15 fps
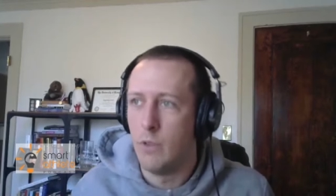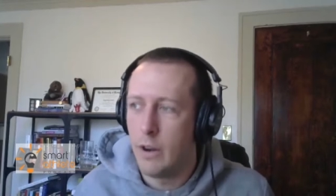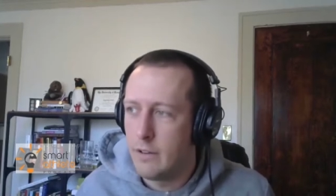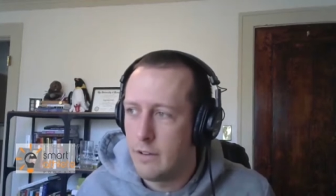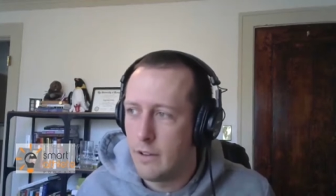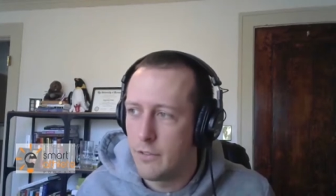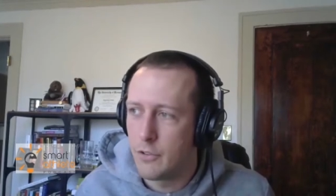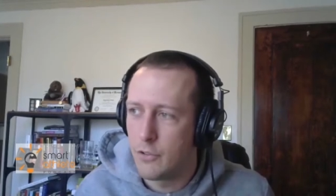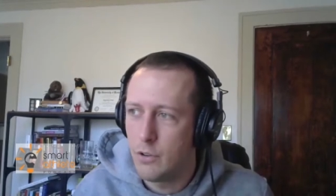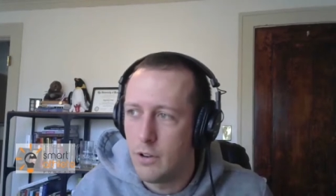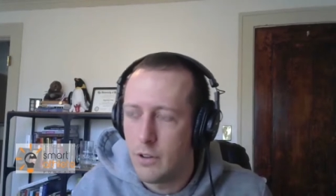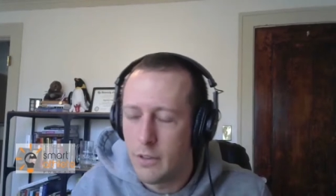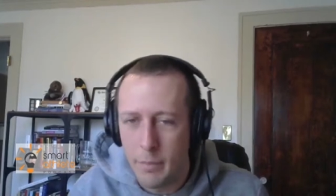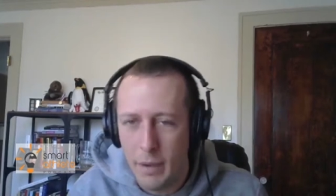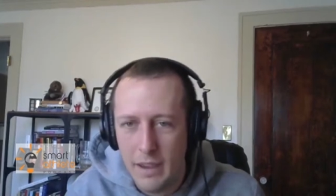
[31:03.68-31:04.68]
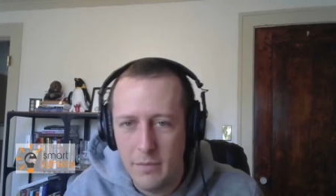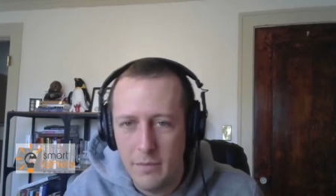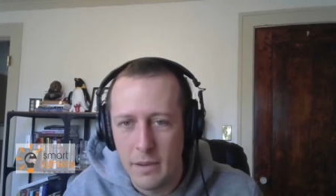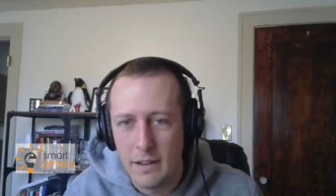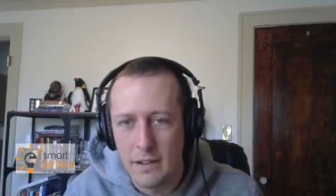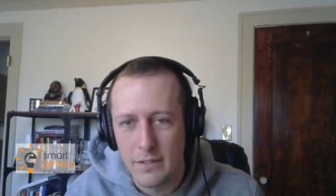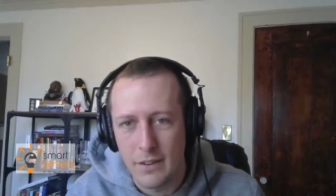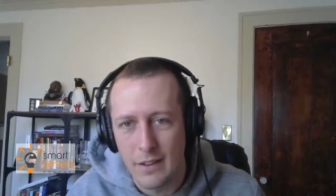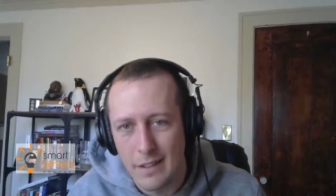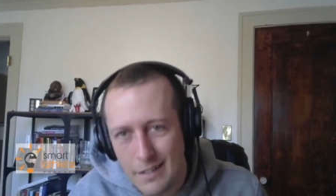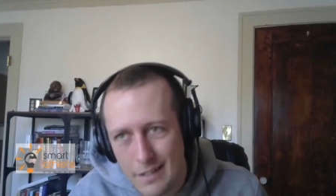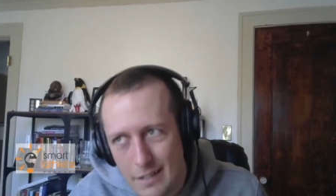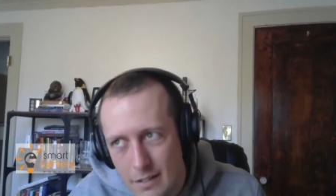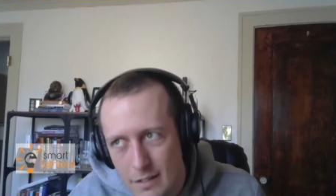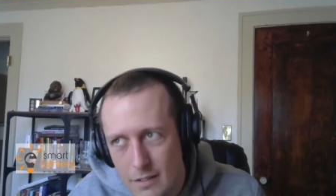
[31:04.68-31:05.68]
running down the street on the pavement. It's like,
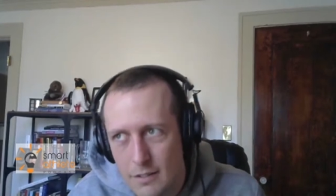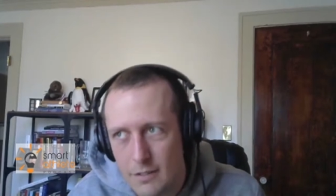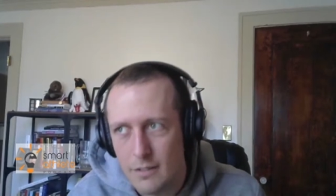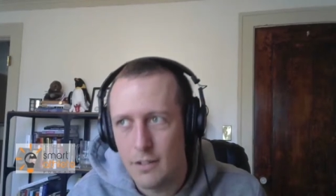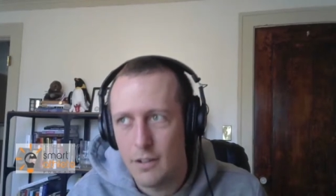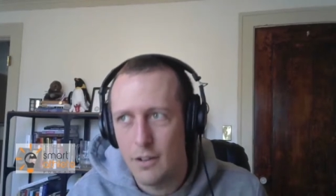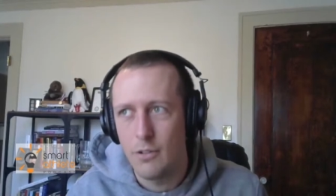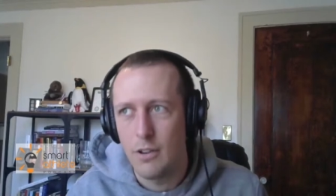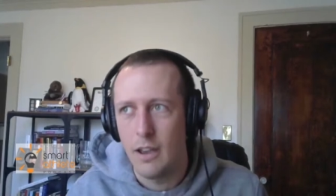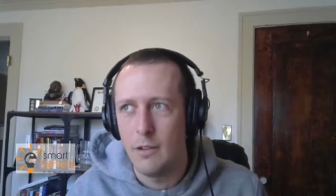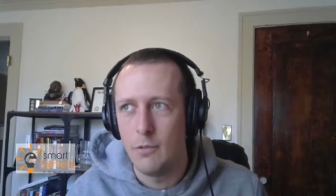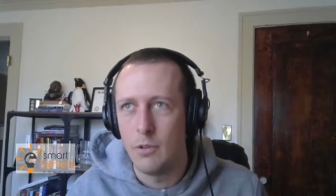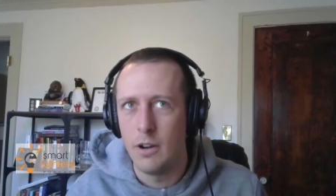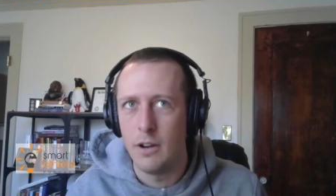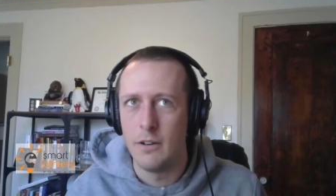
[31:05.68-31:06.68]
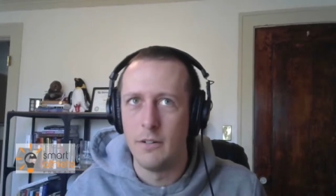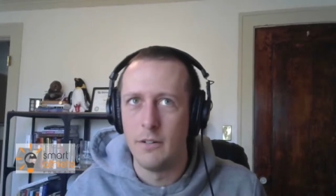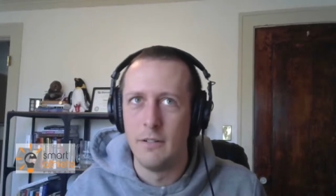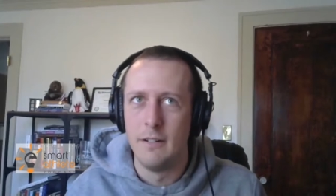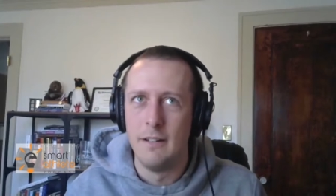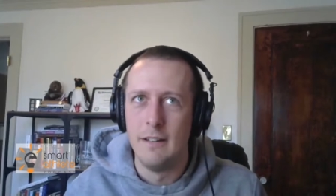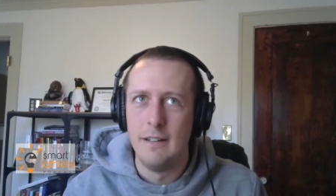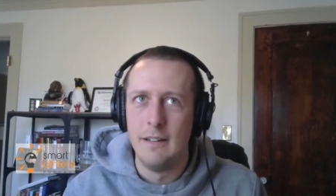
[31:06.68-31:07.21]
okay, well,